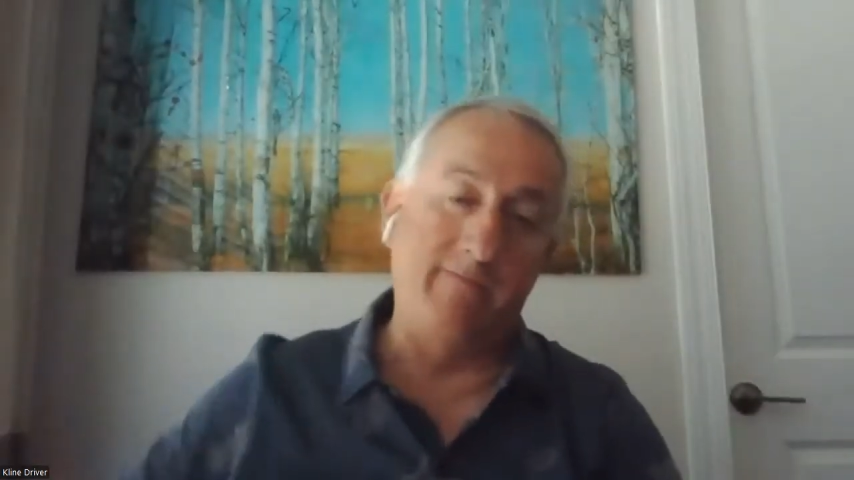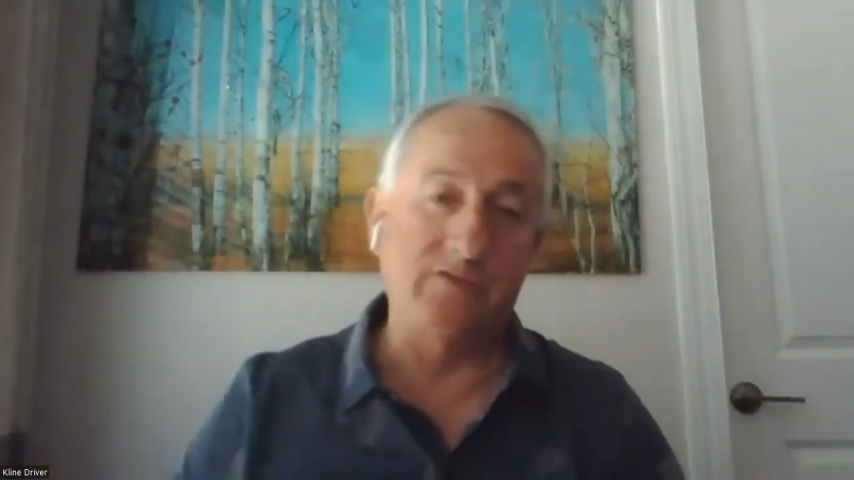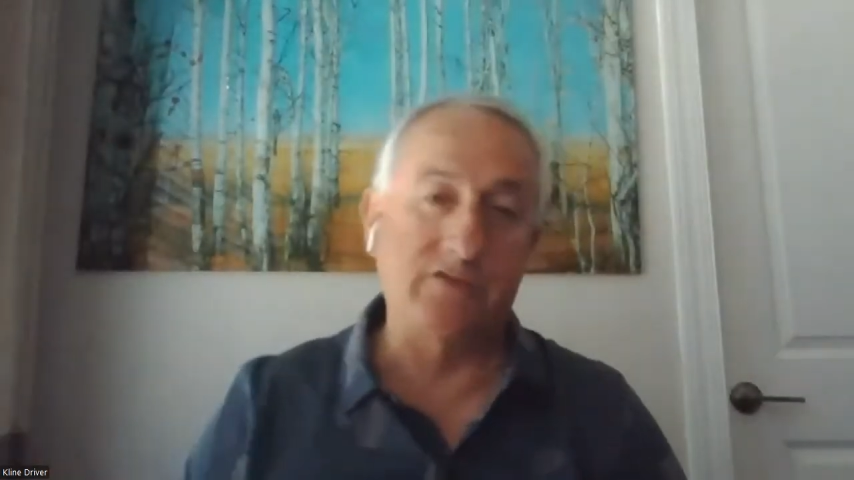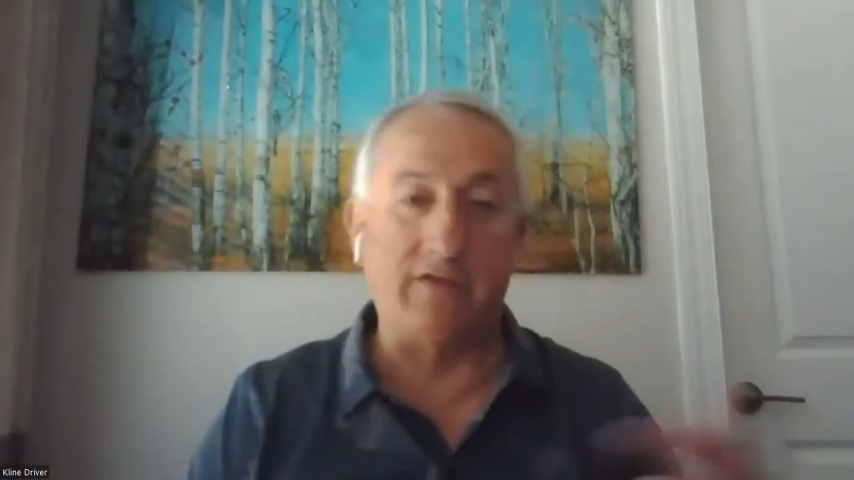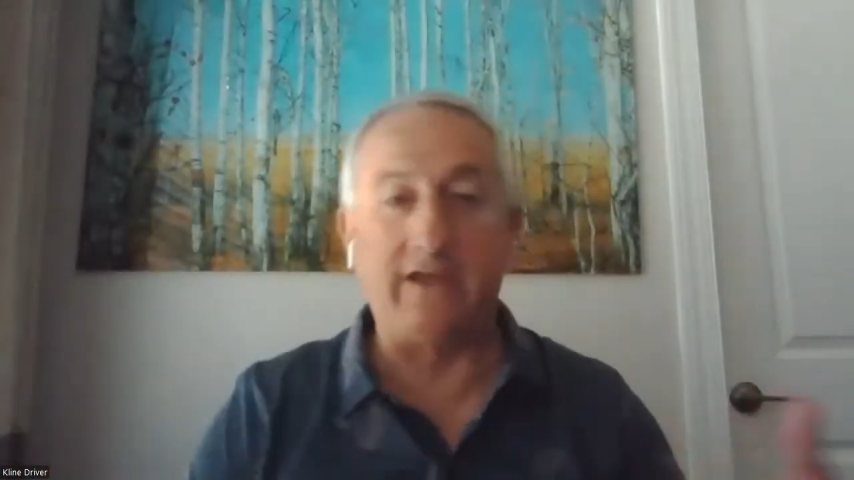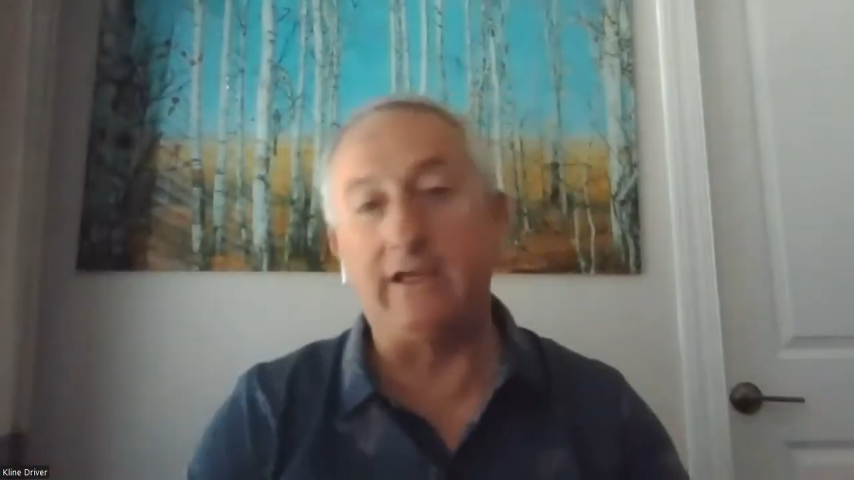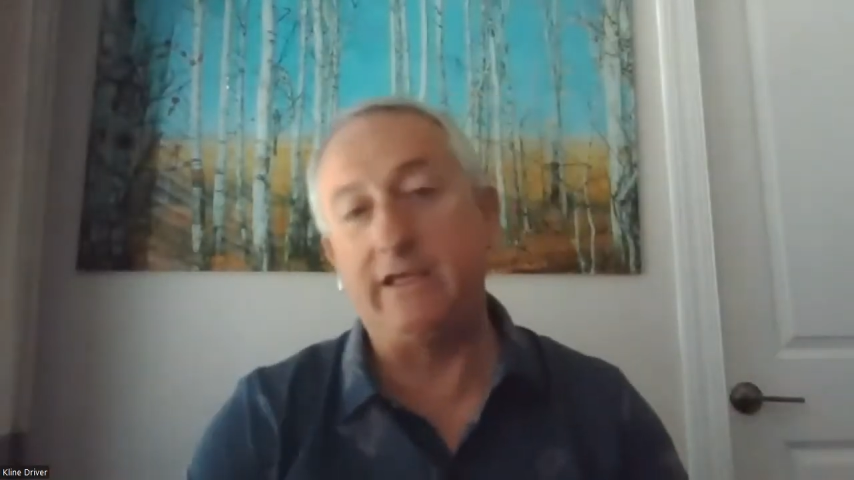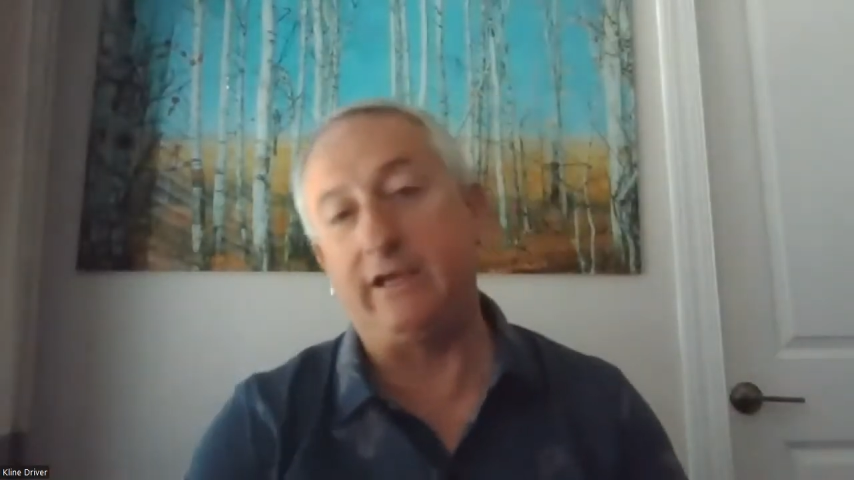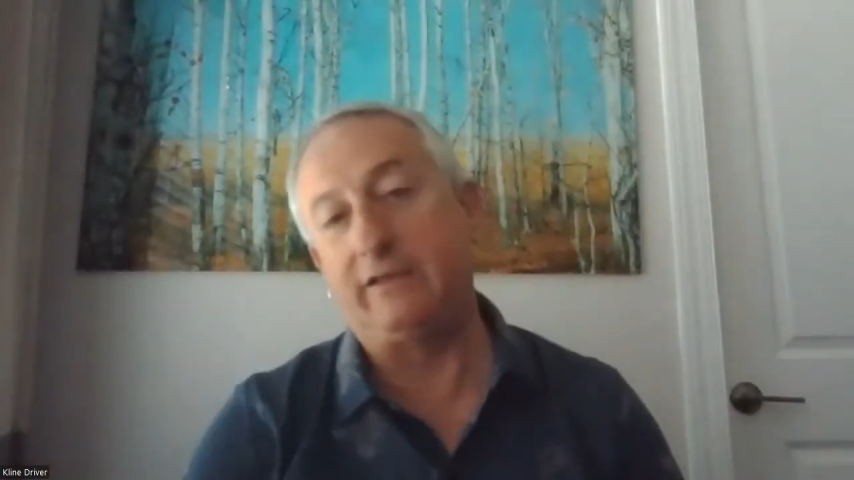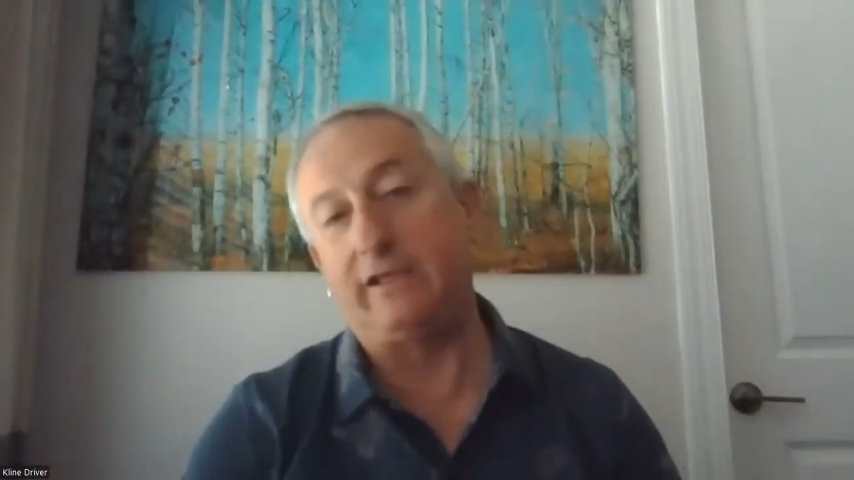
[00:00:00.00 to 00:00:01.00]
So they can
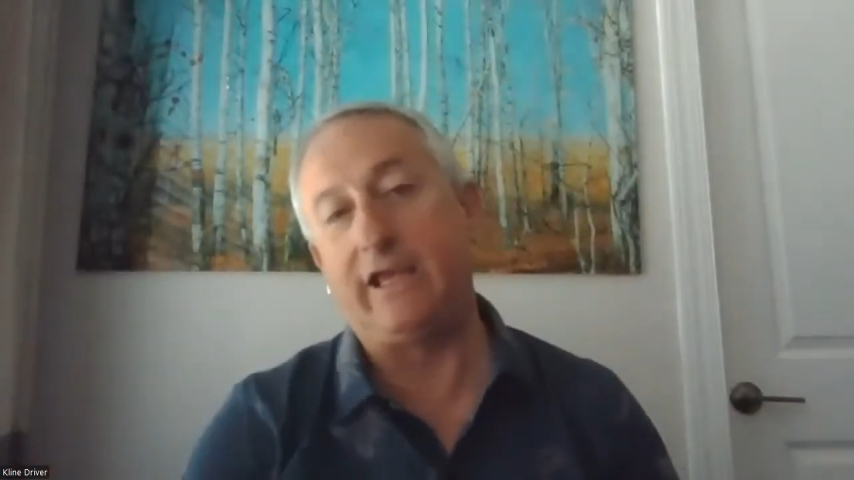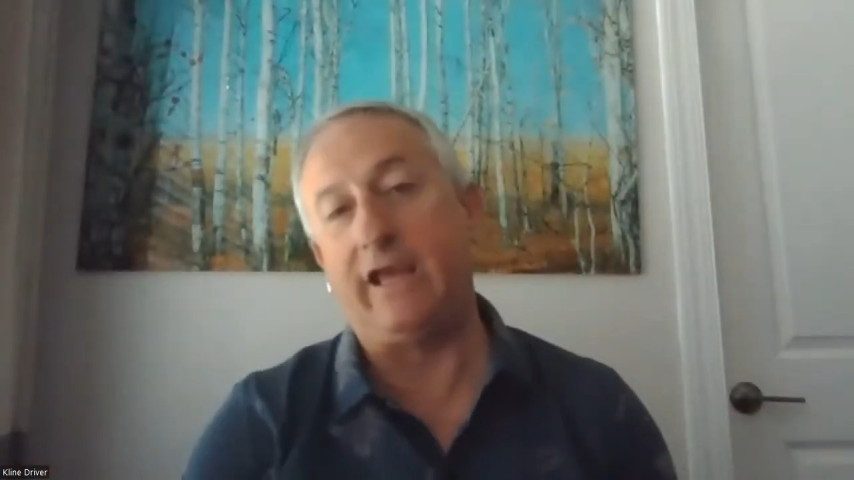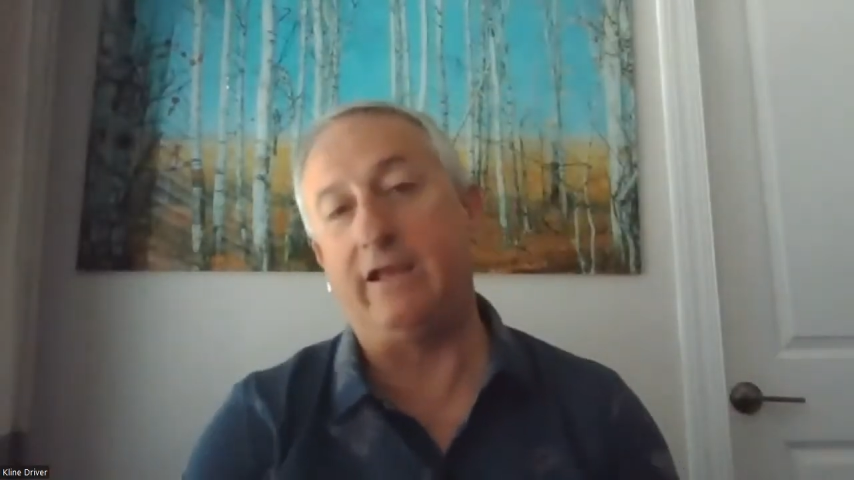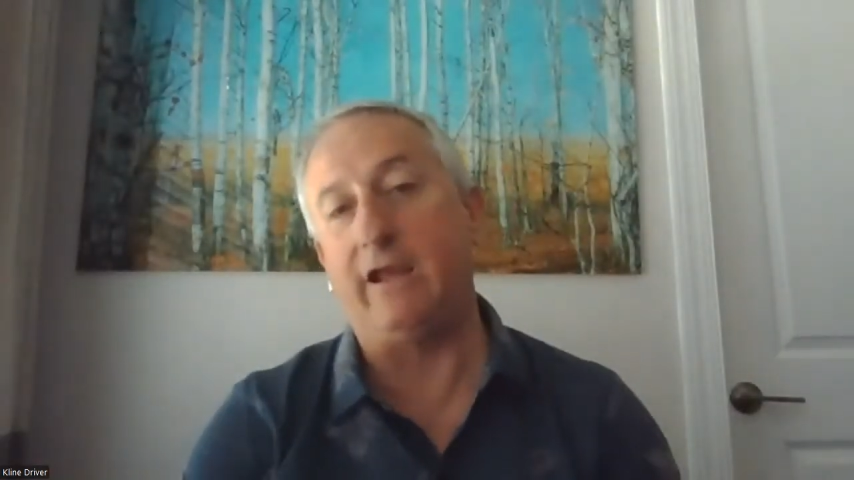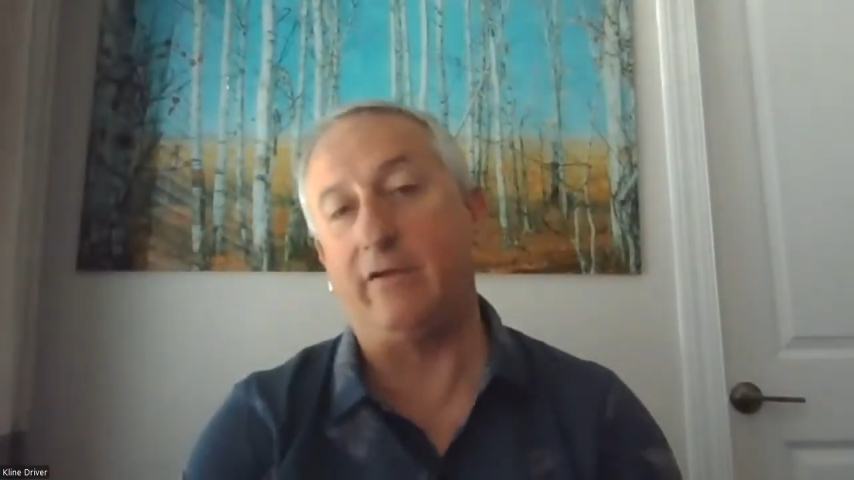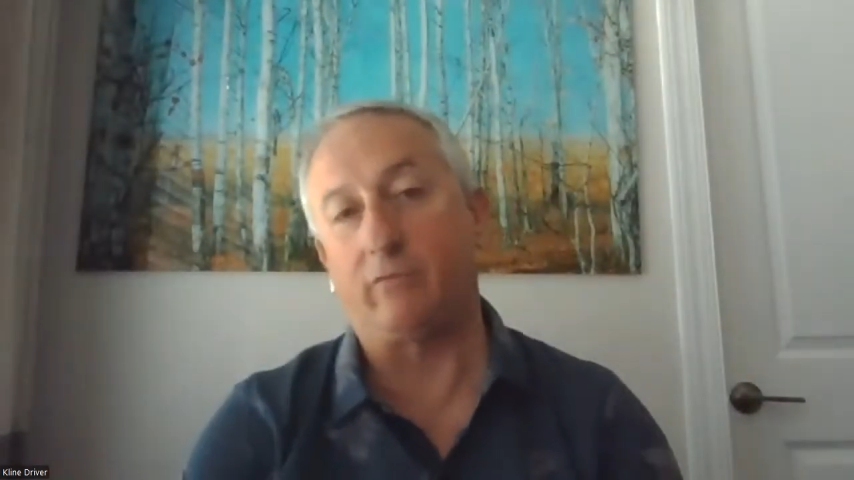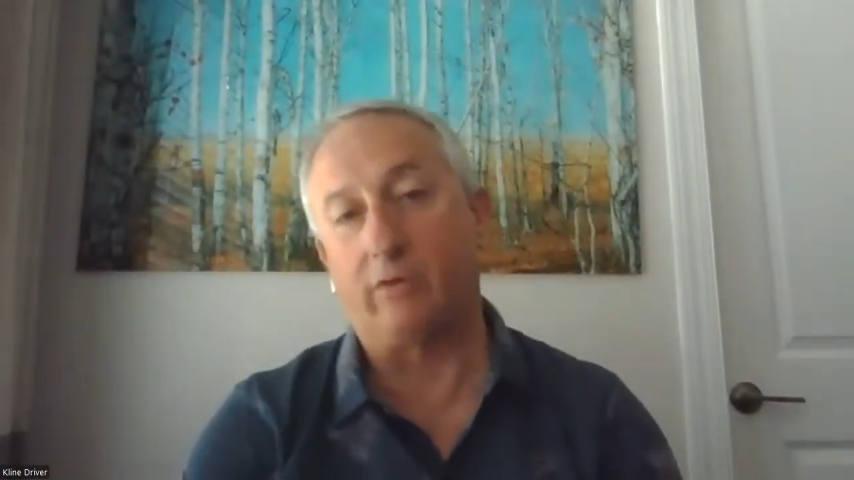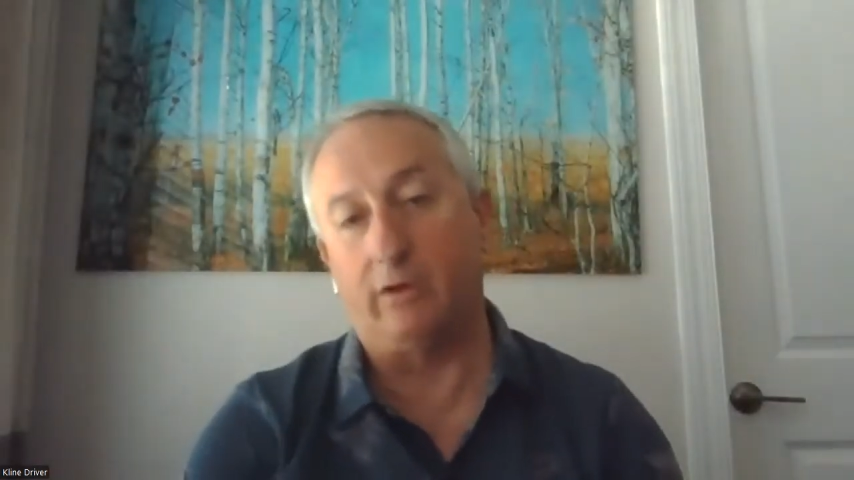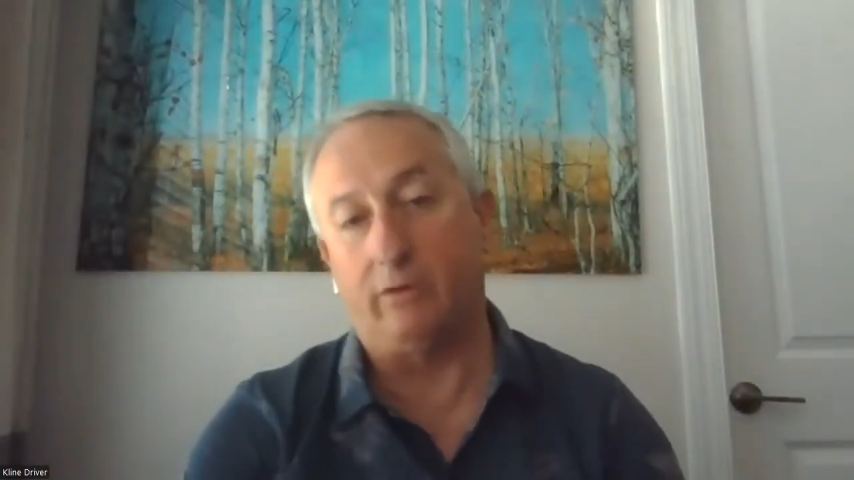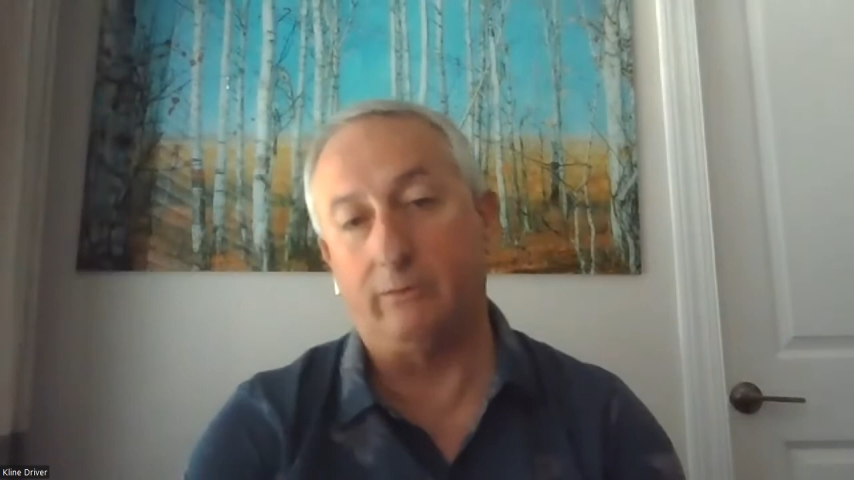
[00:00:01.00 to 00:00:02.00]
kick the can down the
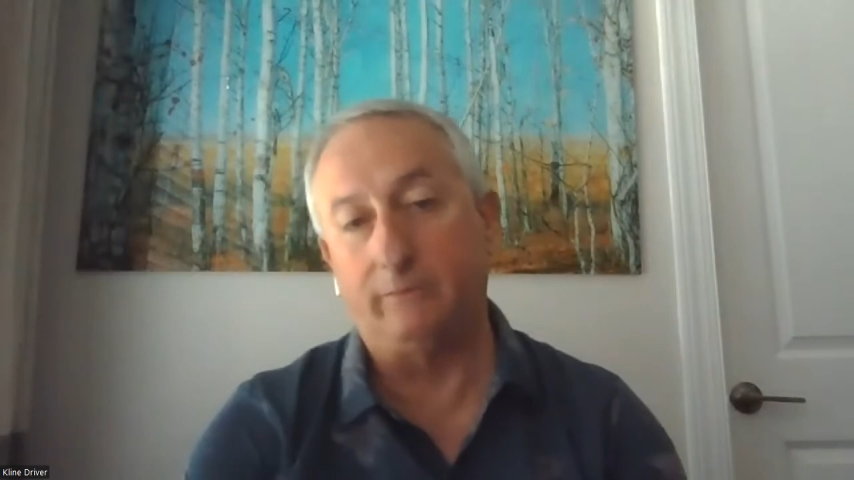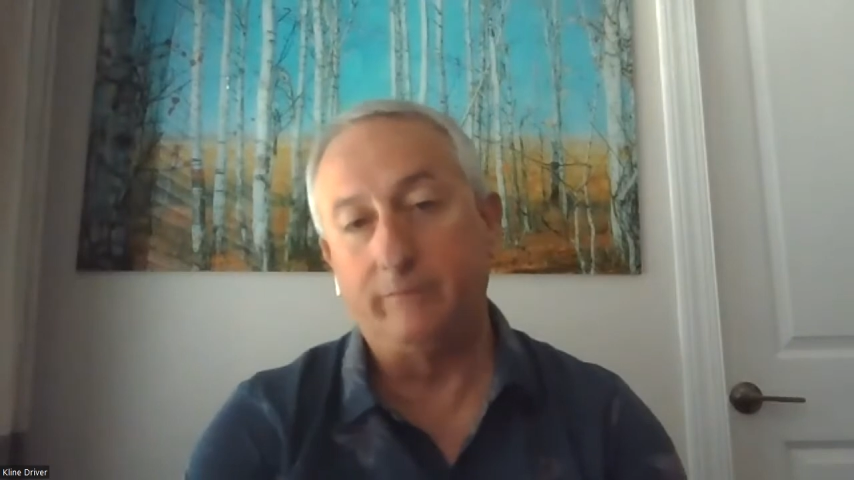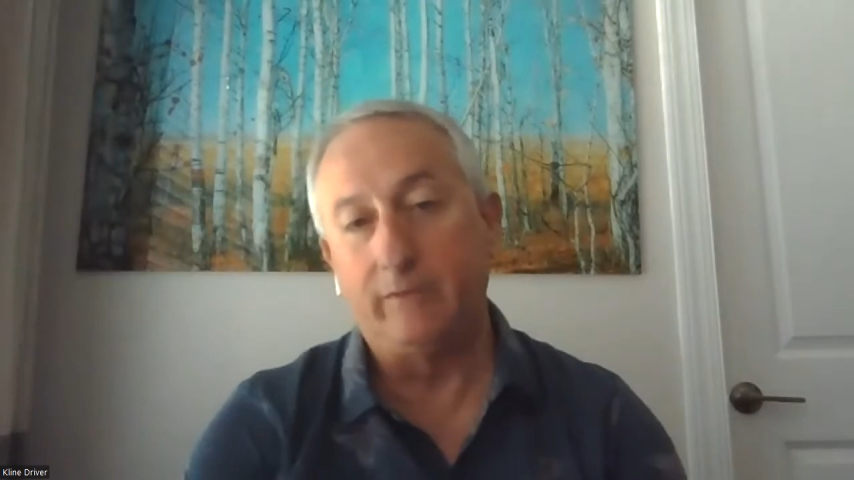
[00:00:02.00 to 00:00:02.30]
road.